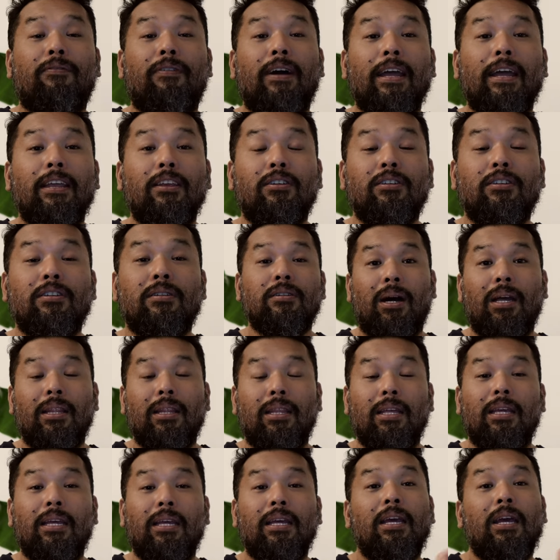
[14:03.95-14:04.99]
Find your
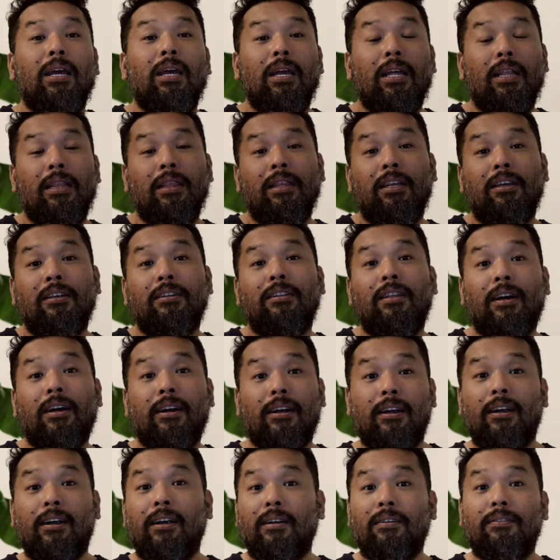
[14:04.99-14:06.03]
body near the
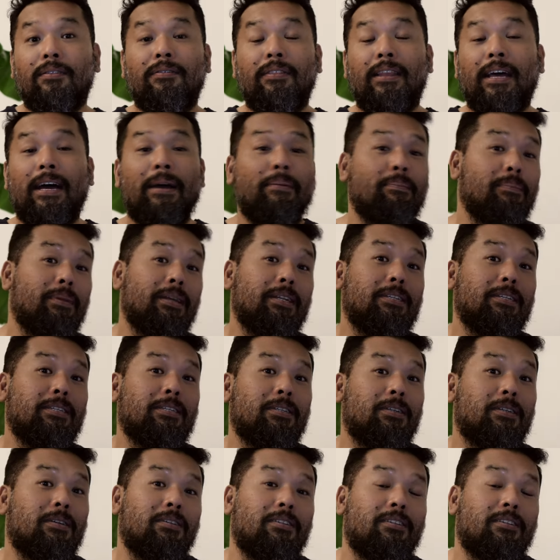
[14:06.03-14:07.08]
curve, that
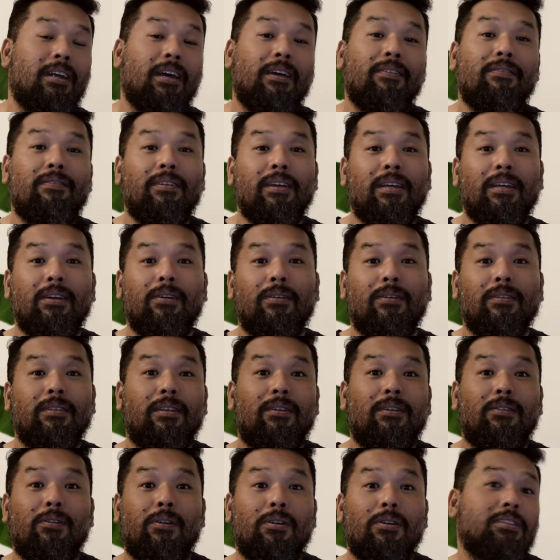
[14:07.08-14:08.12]
means you're driving on
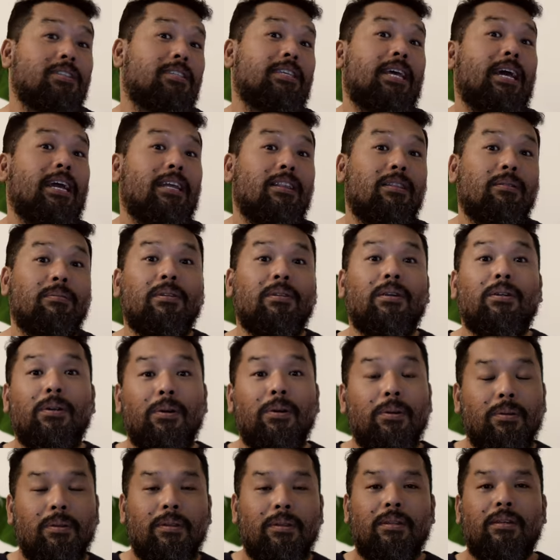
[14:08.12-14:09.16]
the wrong side of the
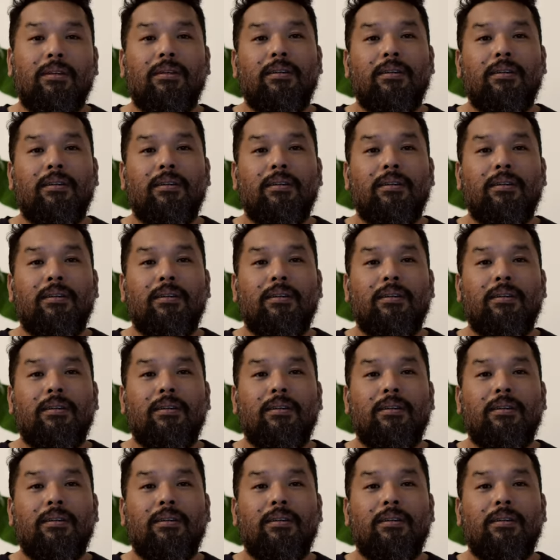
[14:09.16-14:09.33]
road.